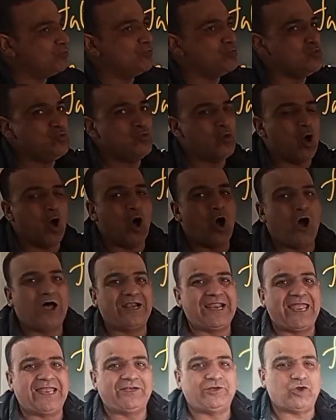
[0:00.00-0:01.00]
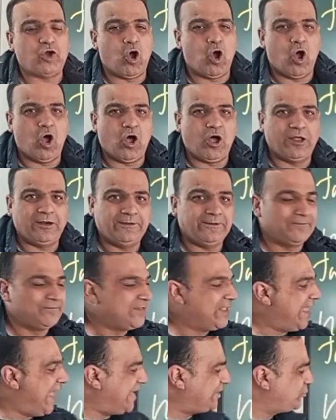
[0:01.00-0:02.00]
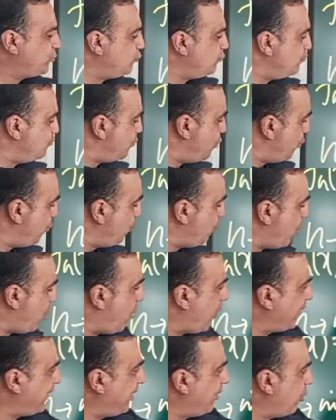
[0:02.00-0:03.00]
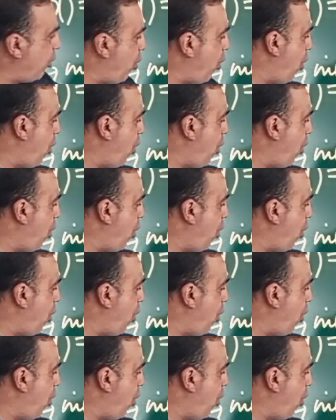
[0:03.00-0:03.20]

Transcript: you move on and on. As you move on and